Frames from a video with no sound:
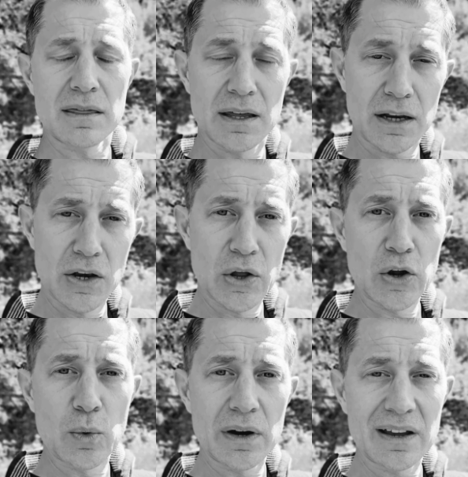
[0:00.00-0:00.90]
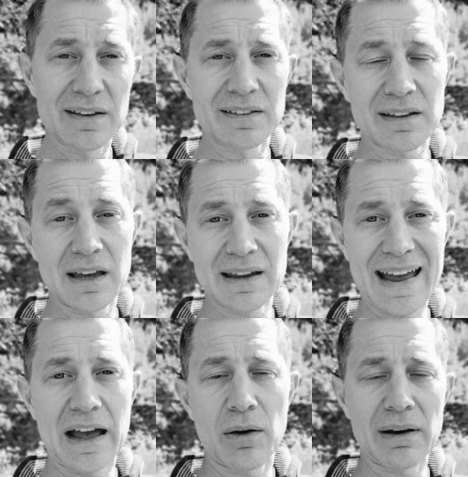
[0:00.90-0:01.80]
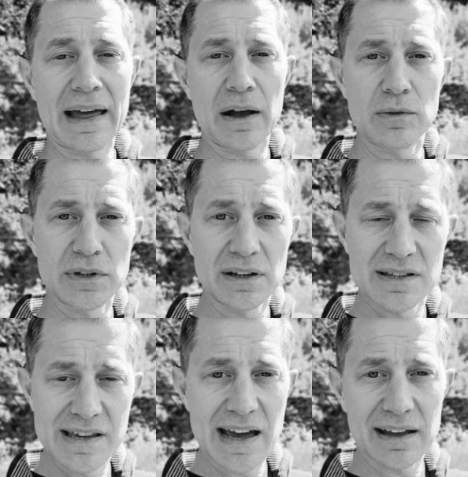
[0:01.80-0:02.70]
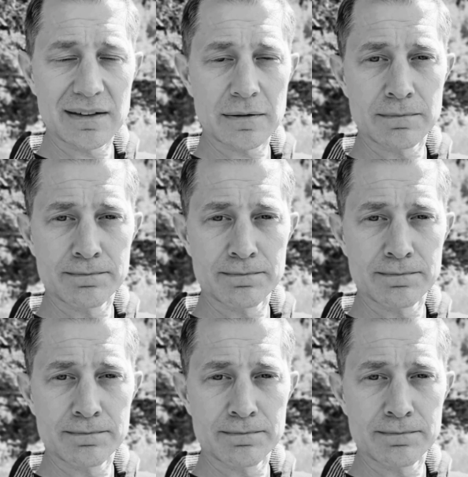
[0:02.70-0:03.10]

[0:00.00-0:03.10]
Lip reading: that no one has said out loud yet?